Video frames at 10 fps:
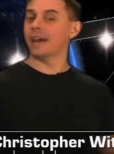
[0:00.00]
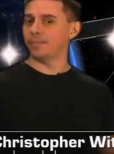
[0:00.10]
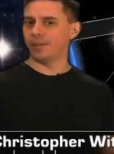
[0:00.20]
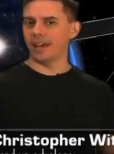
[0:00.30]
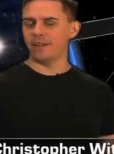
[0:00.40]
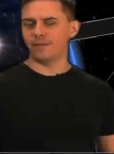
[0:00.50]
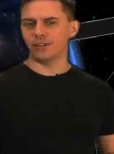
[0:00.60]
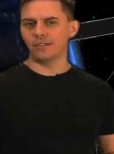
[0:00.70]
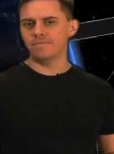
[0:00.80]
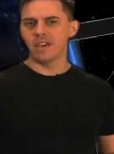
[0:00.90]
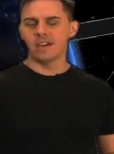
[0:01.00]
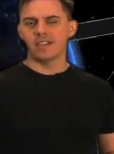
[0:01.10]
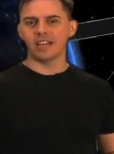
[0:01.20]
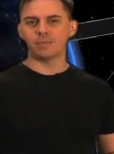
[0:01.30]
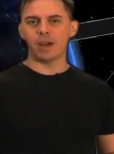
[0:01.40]
and playful.
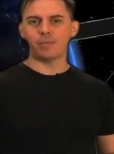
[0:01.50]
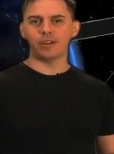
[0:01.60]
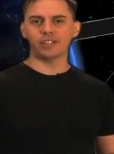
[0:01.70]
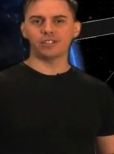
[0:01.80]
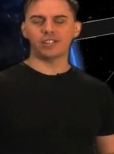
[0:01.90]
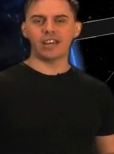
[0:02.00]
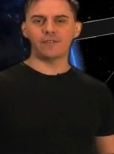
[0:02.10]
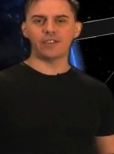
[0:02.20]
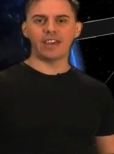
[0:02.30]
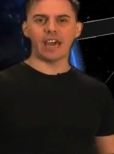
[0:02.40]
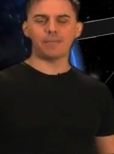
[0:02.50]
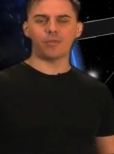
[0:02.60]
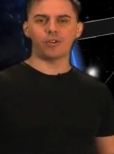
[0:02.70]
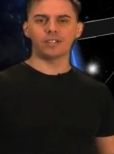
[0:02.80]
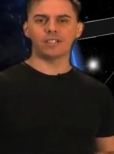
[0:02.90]
That's my prediction today for the
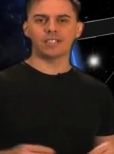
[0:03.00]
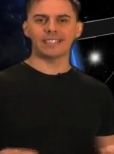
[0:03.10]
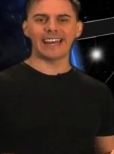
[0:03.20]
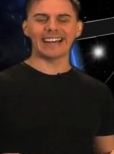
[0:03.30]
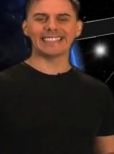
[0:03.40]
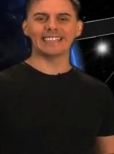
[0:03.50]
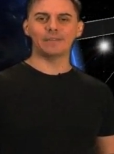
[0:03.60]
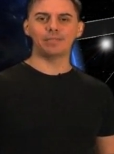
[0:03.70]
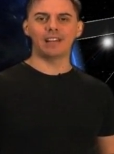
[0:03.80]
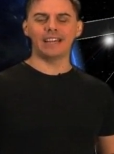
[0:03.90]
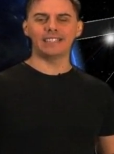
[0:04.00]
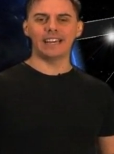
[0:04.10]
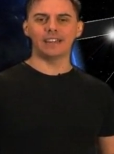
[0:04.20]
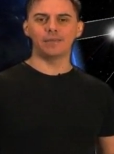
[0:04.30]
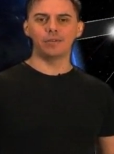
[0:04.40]
Capricorns. This is an excellent play
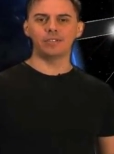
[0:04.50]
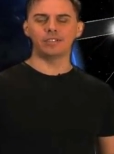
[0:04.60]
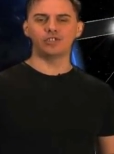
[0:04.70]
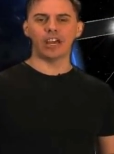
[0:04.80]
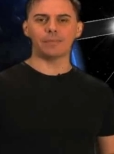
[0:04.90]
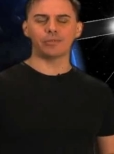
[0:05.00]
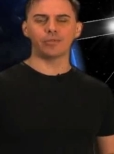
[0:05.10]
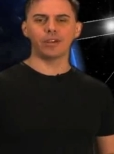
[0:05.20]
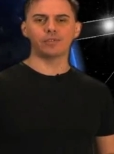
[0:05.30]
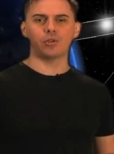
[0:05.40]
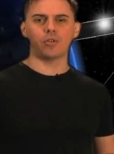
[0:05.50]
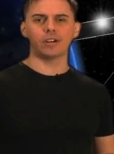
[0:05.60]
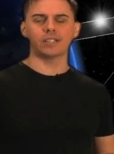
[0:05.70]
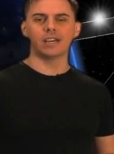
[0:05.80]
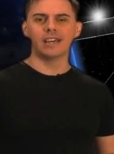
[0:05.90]
date. The moon is in chapter 3 of
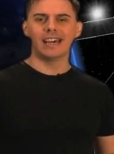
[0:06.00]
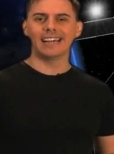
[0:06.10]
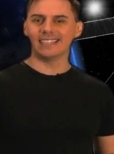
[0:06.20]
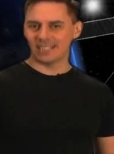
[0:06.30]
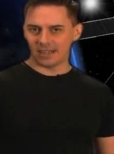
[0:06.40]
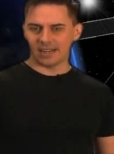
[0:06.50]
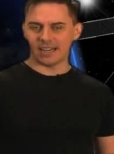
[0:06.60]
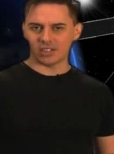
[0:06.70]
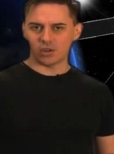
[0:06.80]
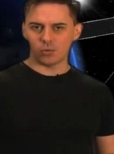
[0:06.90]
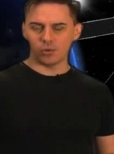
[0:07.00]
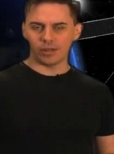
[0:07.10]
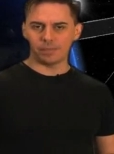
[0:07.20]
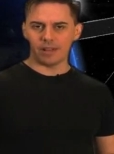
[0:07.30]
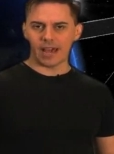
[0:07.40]
Taurus, and the sun has no
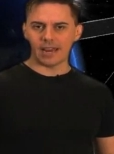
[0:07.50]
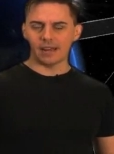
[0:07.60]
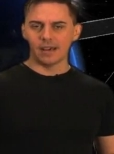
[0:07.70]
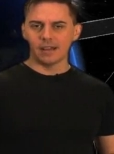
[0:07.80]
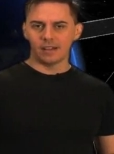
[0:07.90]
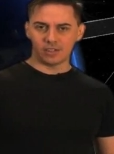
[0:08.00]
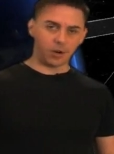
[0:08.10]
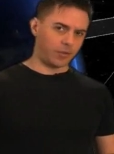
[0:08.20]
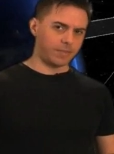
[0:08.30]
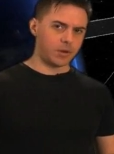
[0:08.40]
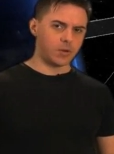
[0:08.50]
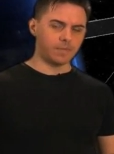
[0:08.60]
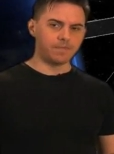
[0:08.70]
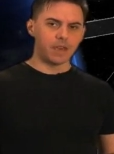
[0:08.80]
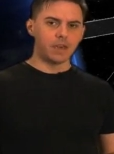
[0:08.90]
ruling planet. Let's start with the moon.